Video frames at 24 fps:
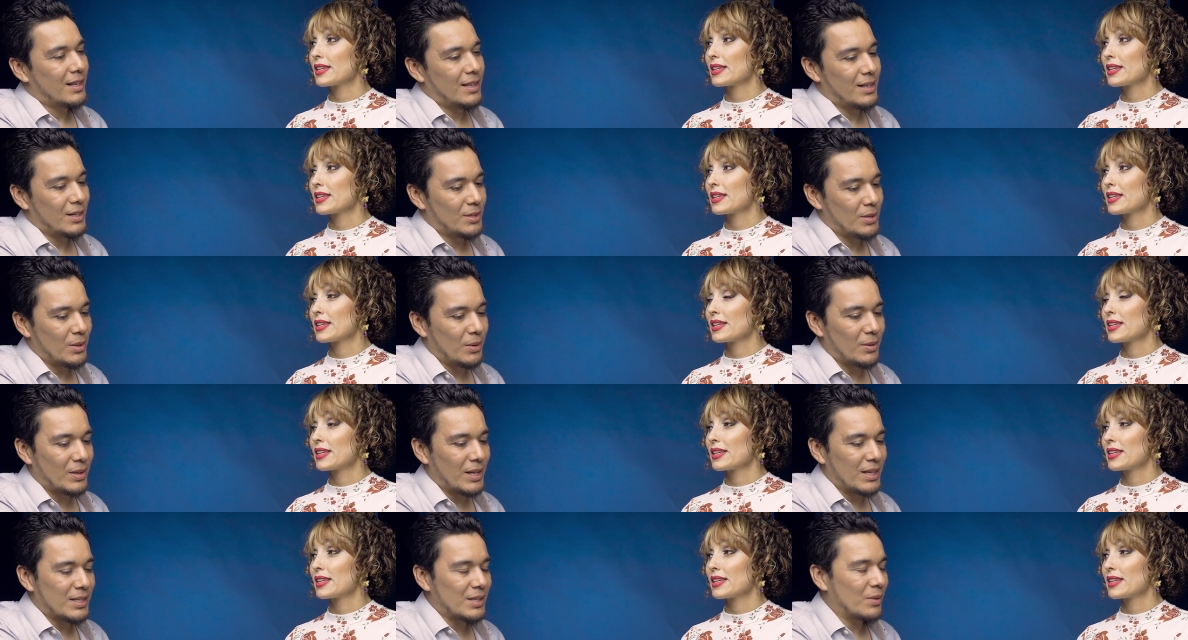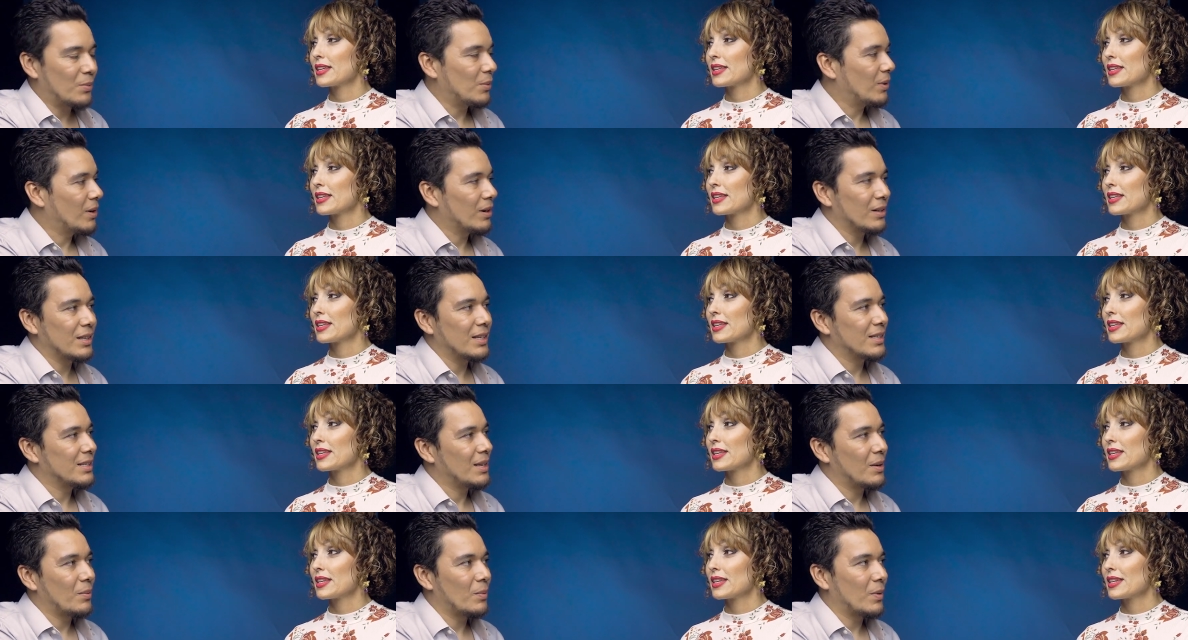Speaker 1: the show doesn't
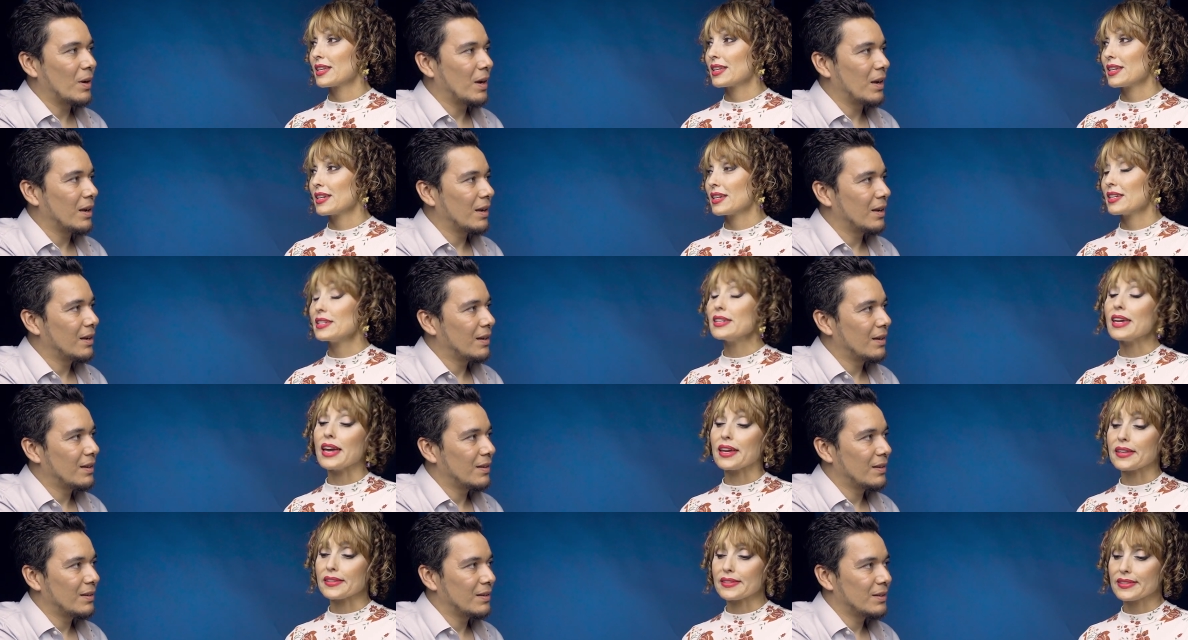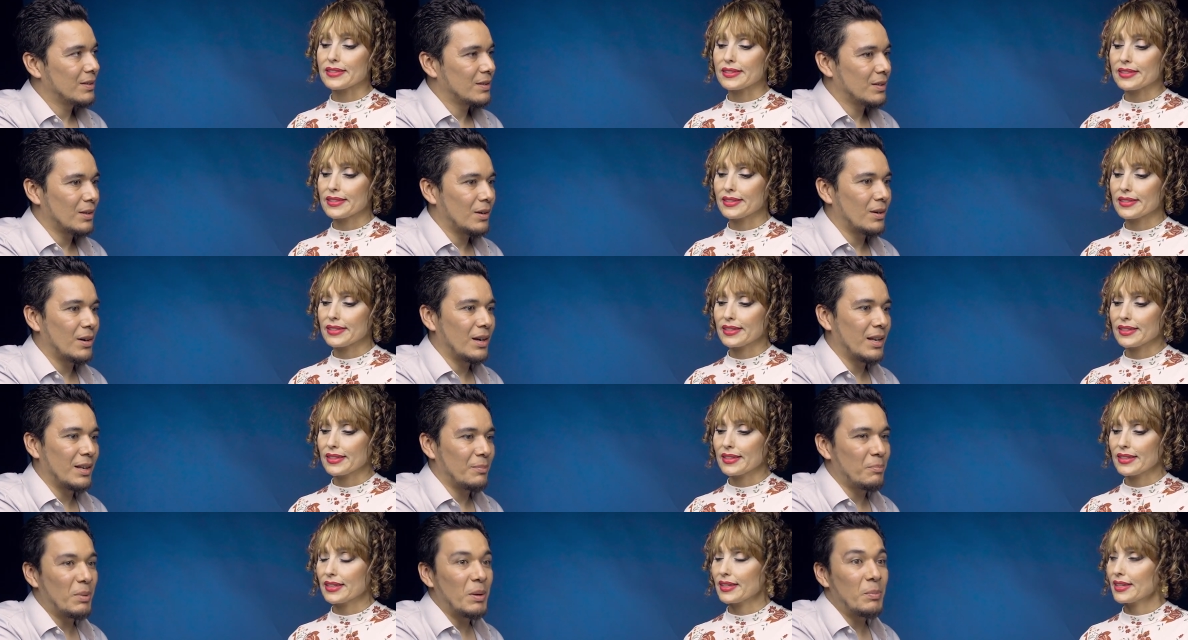work the same way. Yes.
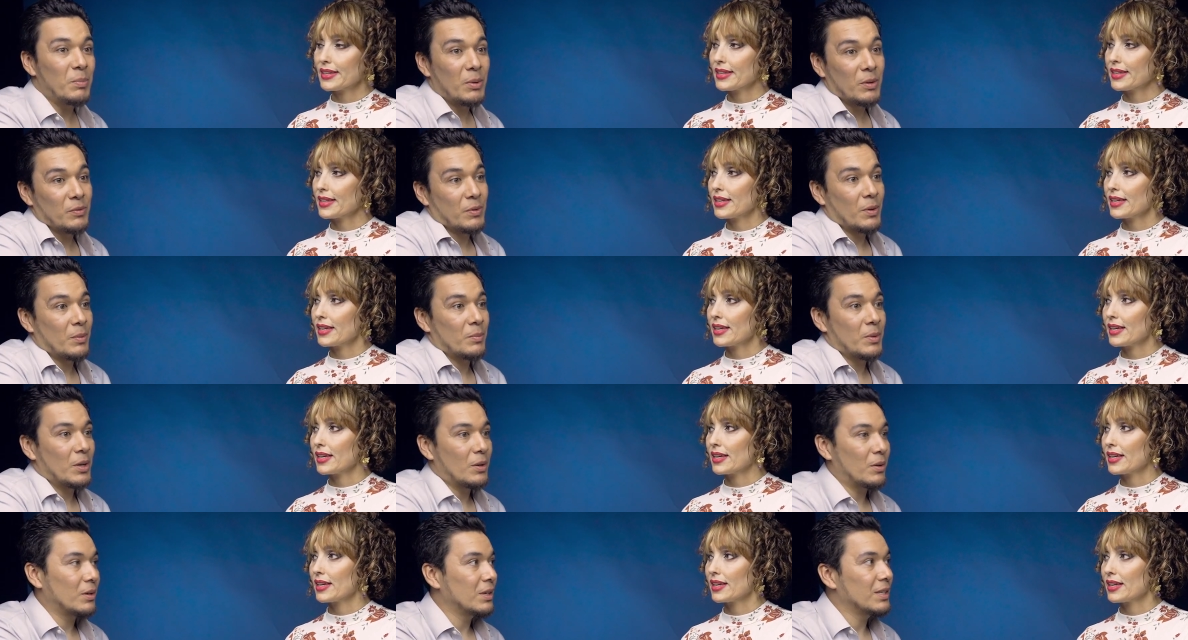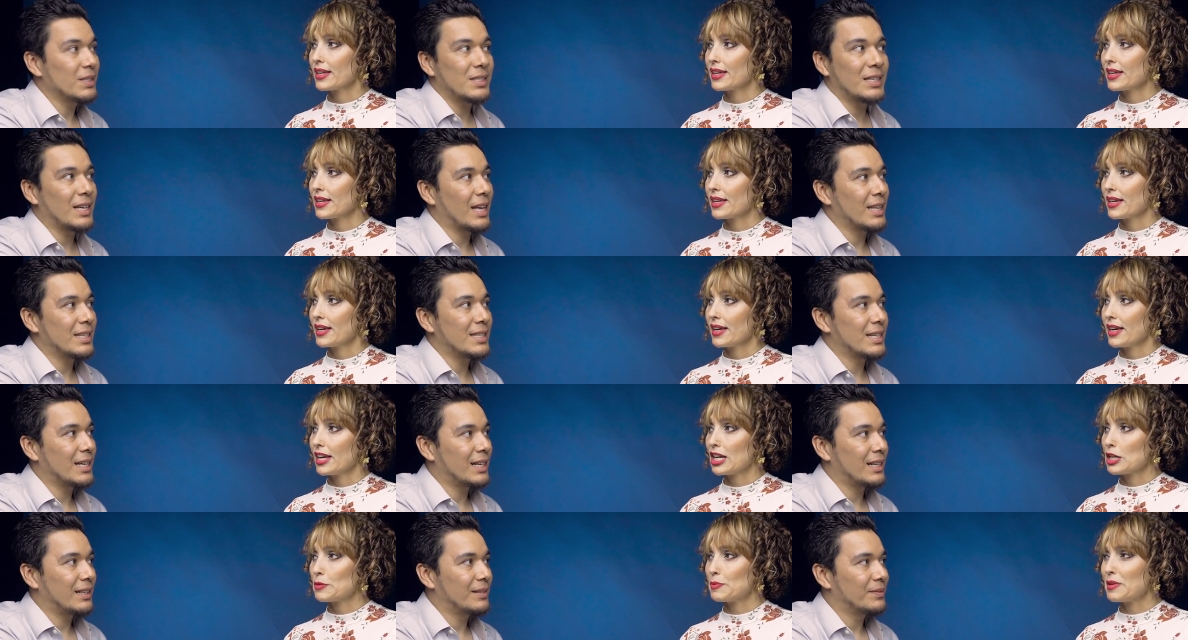So and people from the audience
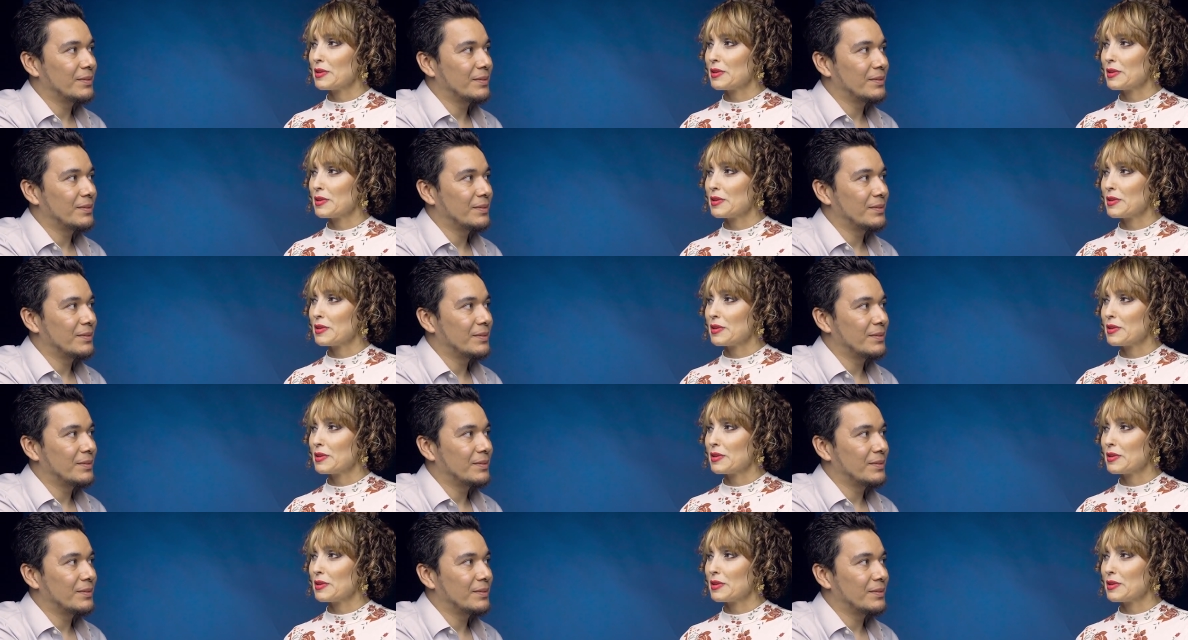can tell.